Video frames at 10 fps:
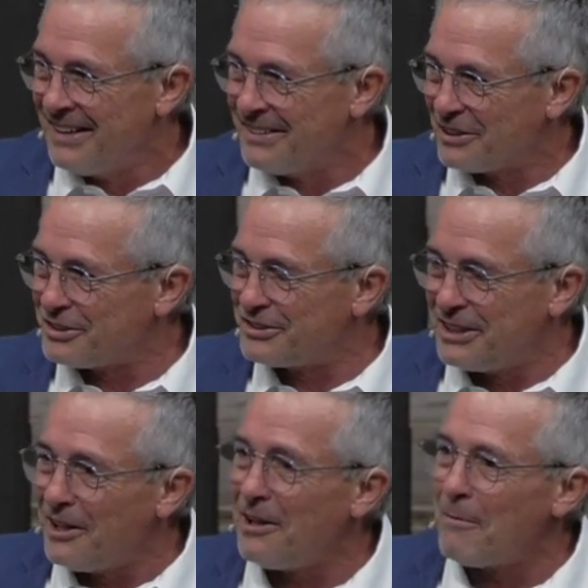They're
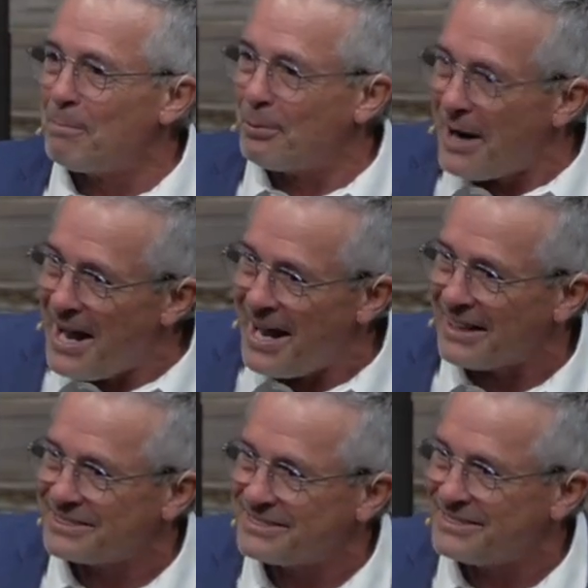still
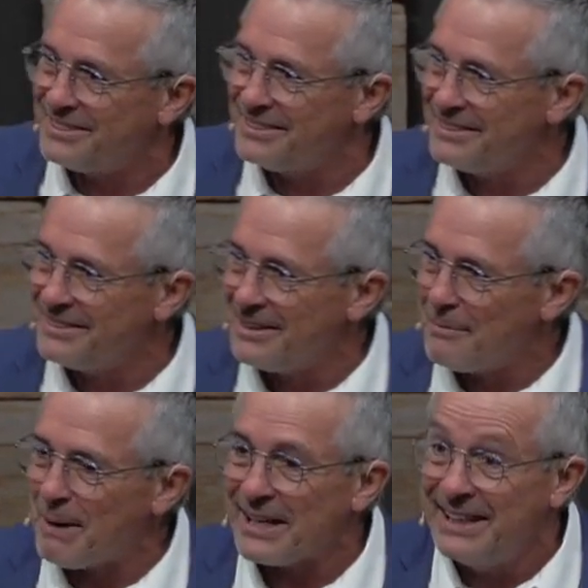oppressed
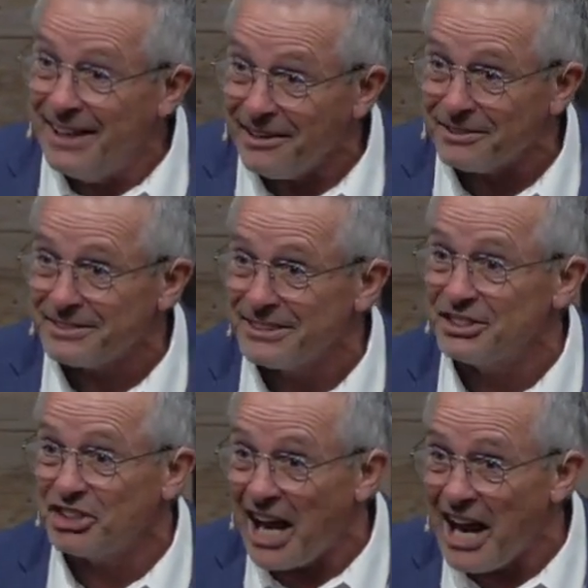by guilt and
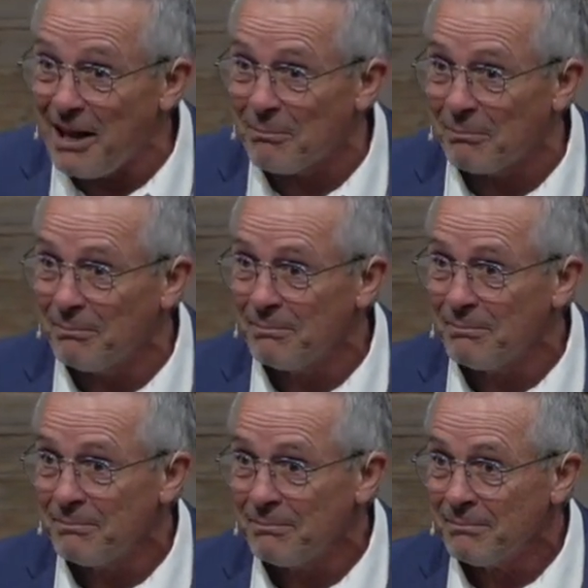shame.
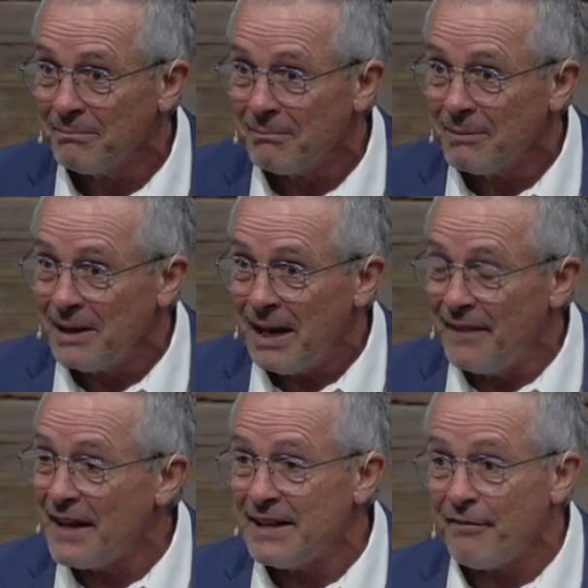And
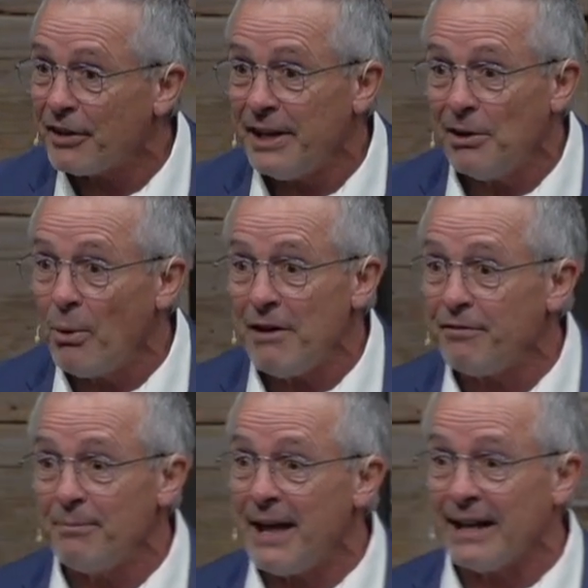they never get away
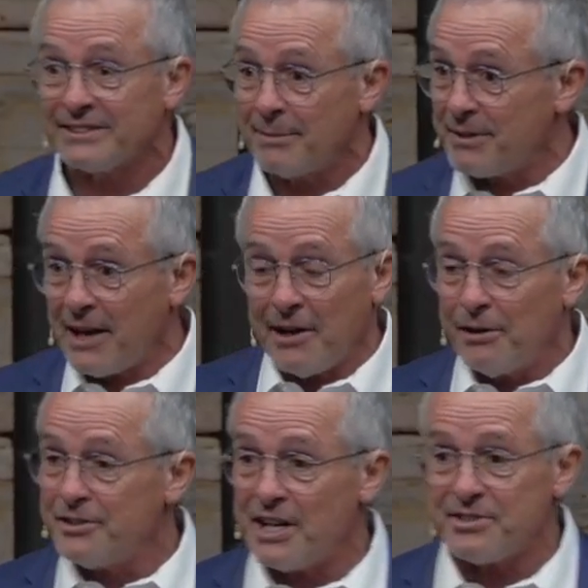from that. Something I
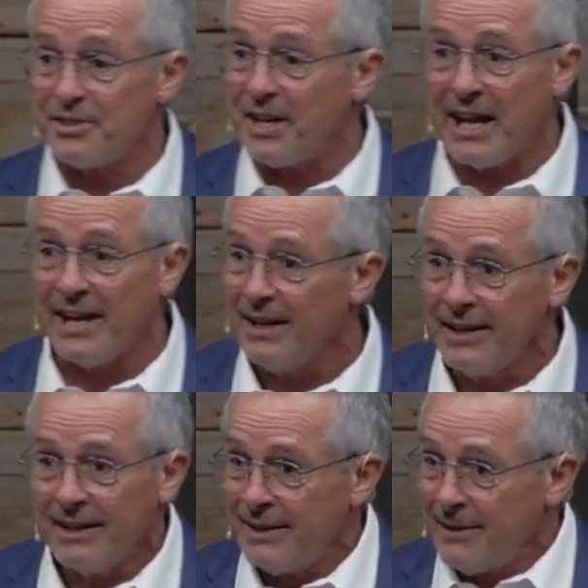heard yesterday,
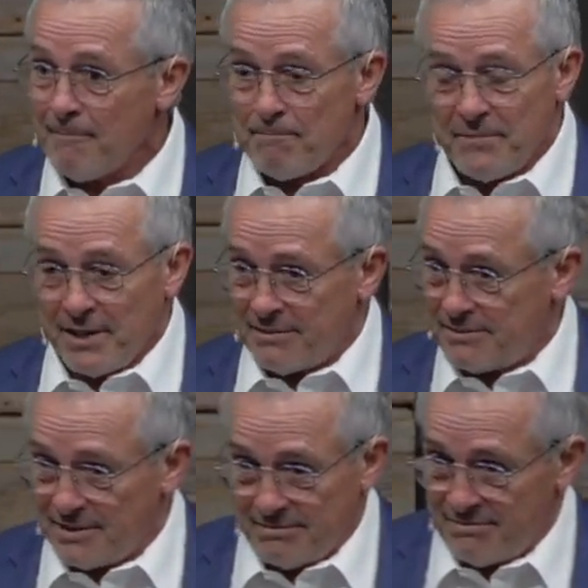The